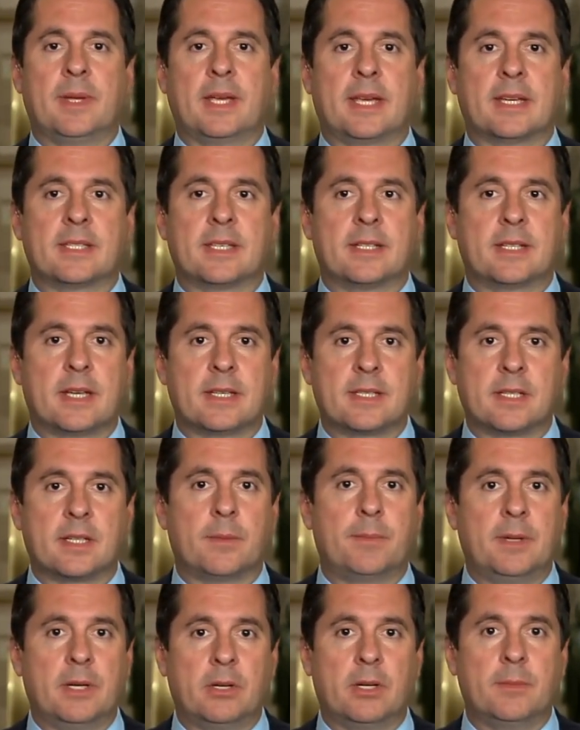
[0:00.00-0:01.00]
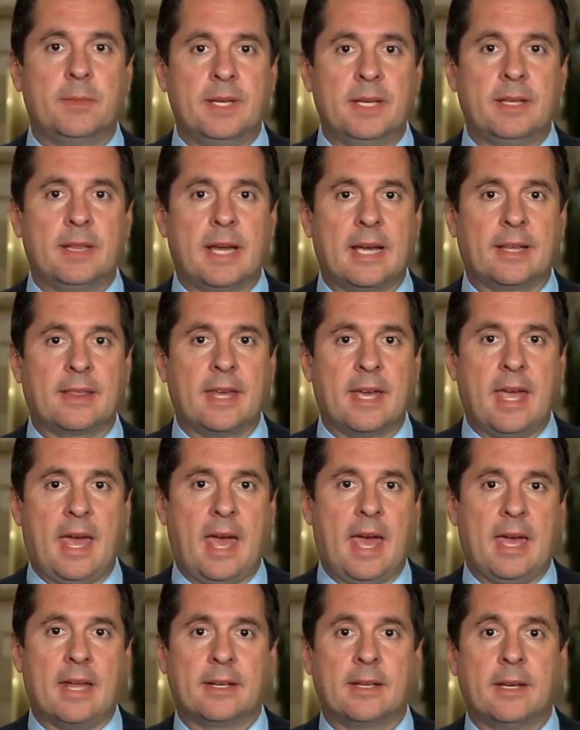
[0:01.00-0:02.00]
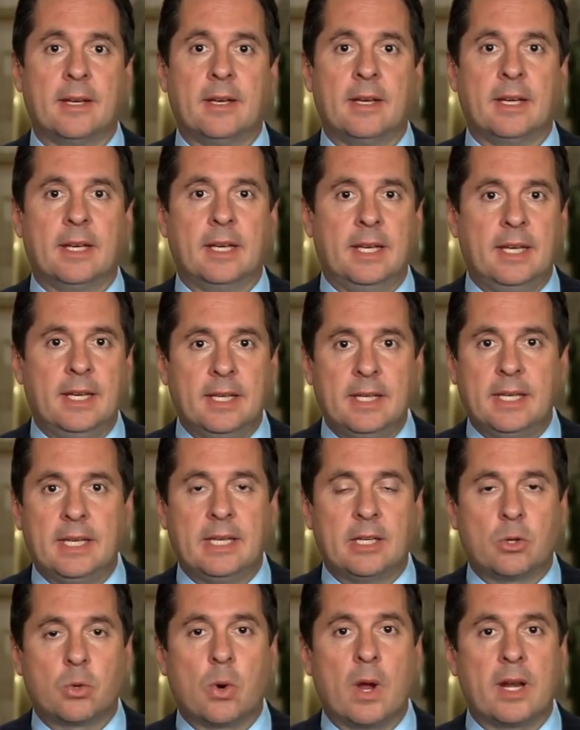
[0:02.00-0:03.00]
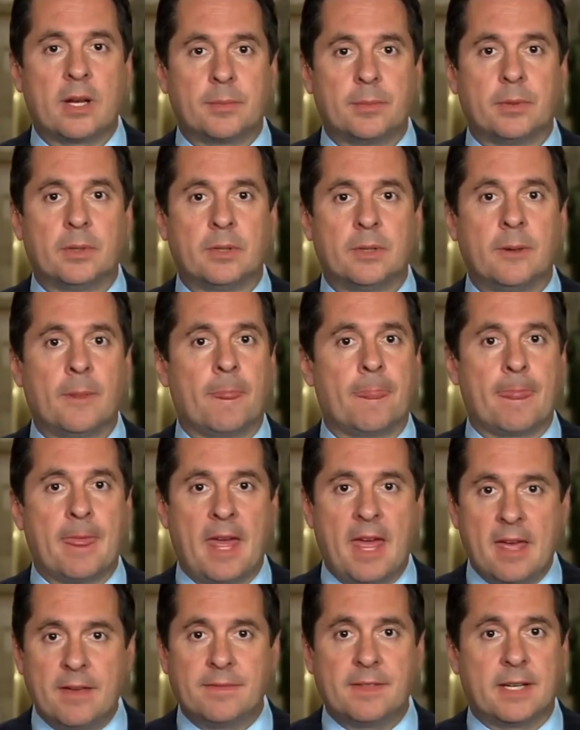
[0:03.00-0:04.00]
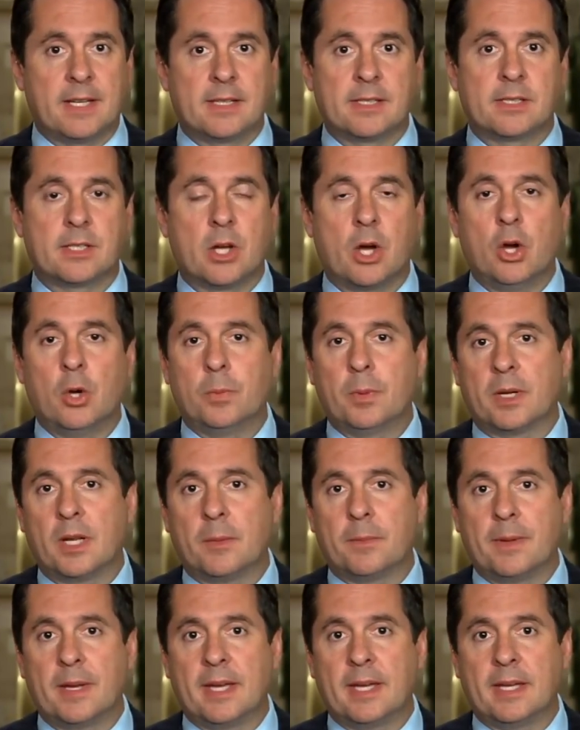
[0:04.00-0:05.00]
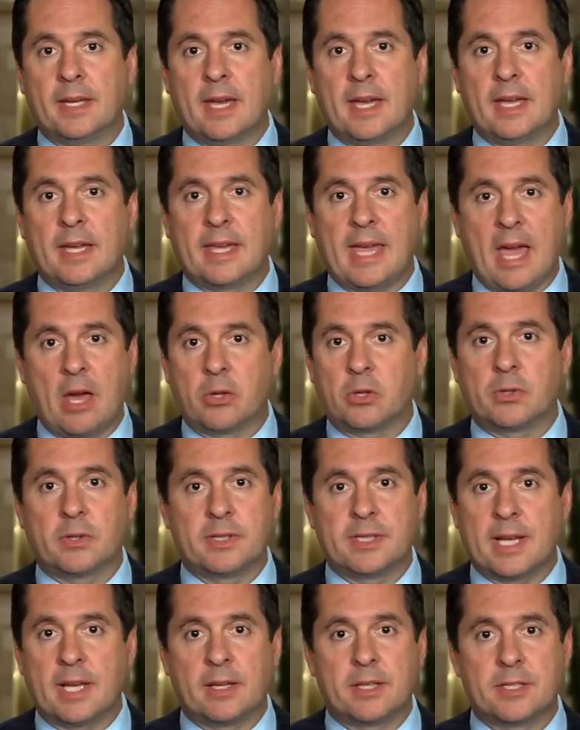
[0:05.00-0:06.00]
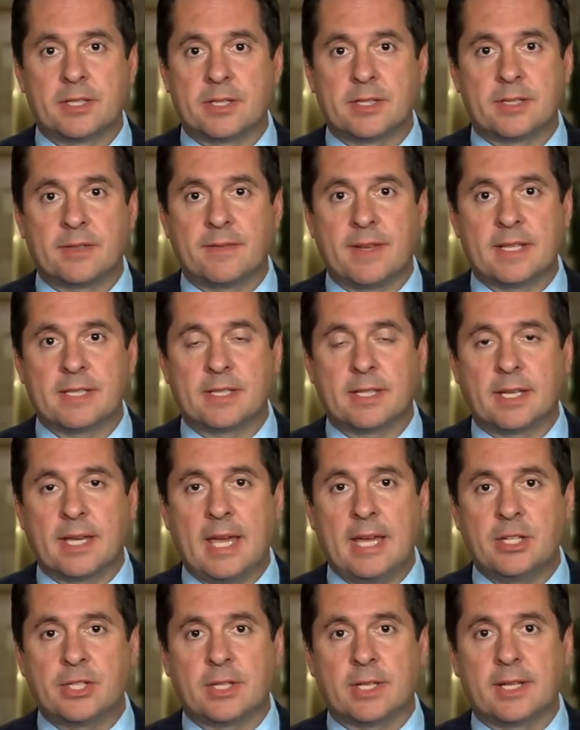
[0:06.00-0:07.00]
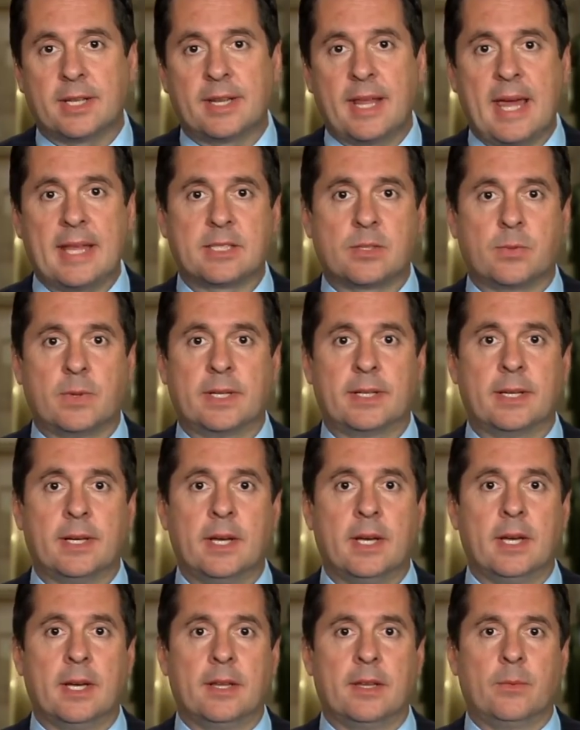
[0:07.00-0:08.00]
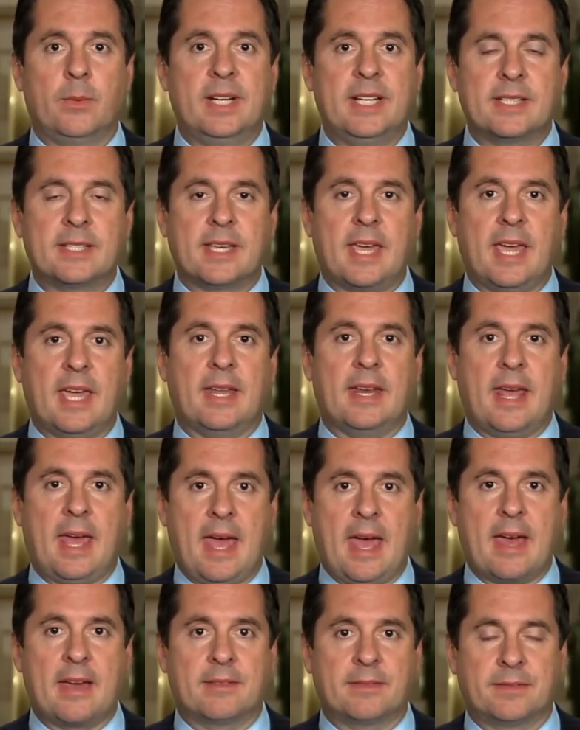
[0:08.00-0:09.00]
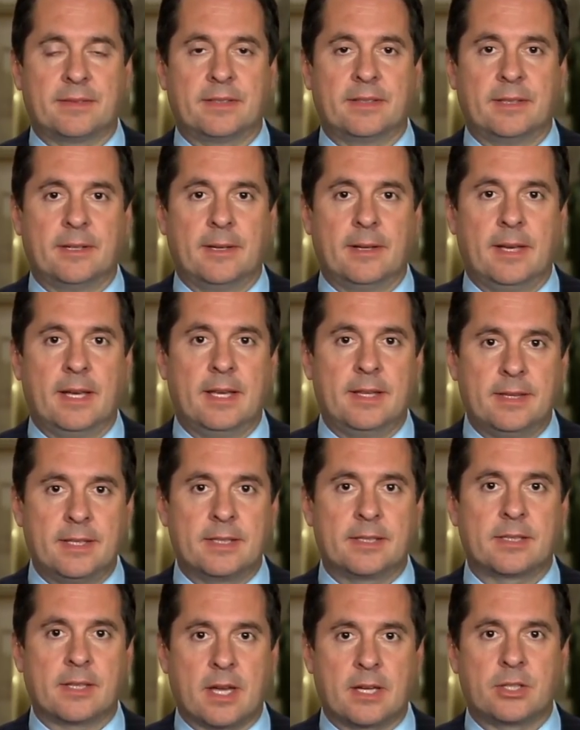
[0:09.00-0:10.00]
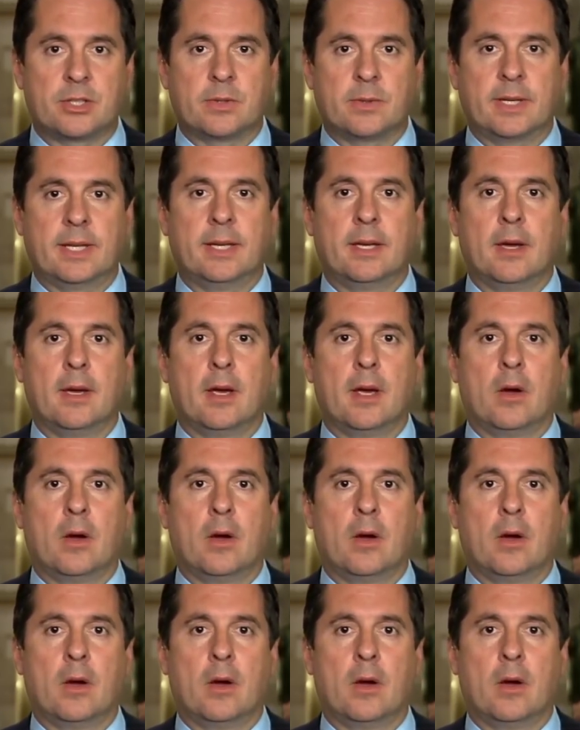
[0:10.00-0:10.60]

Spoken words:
Because it doesn't appear to me like they had any credible evidence to open up a counterintelligence investigation, and that's what we just can't have in this country,